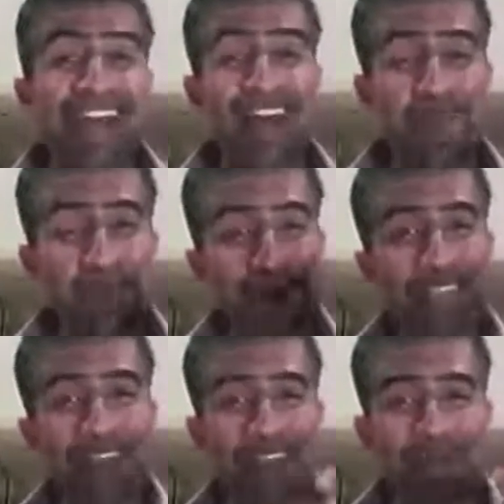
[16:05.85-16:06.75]
I've been
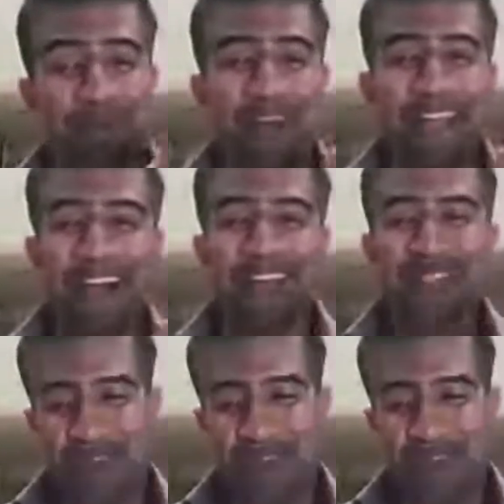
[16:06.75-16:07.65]
working on it with my aunt.
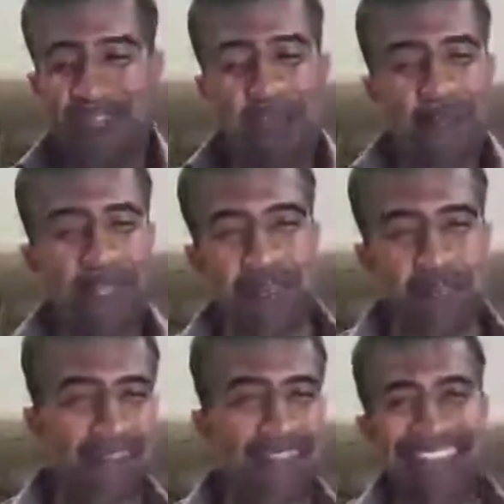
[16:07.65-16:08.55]
So I'll share with
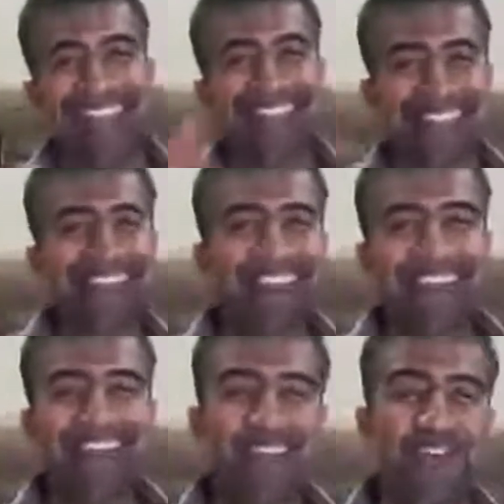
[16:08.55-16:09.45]
you on the next
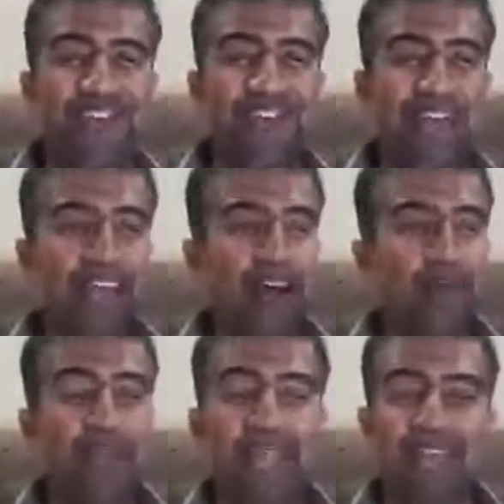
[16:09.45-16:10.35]
session how
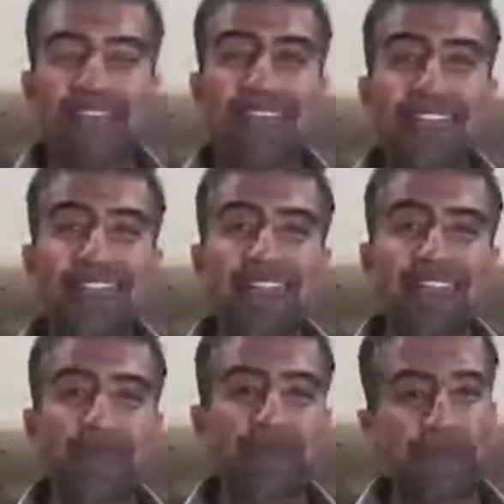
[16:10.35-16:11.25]
we actually did
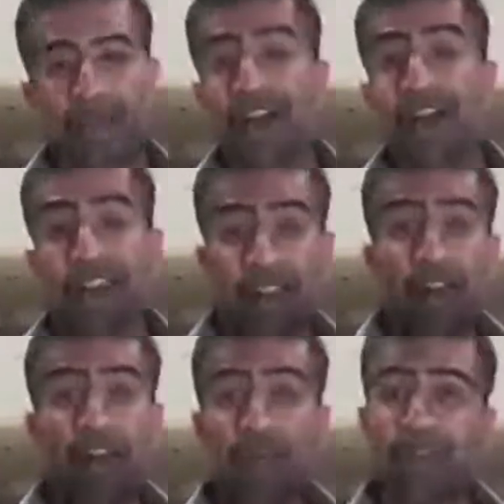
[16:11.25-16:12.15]
this with my aunt and
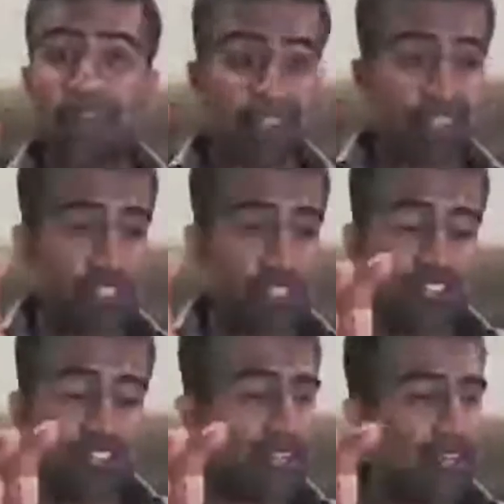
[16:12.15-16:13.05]
how I've got her to
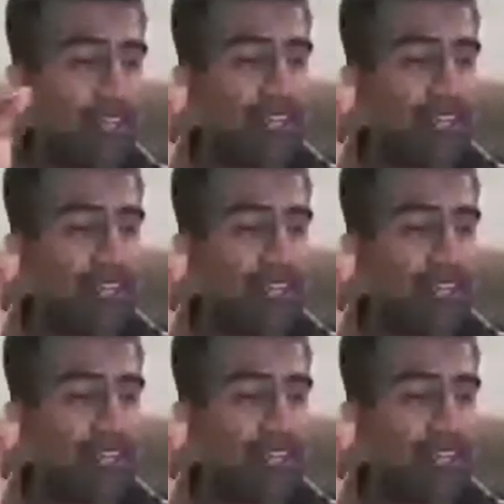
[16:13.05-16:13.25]
change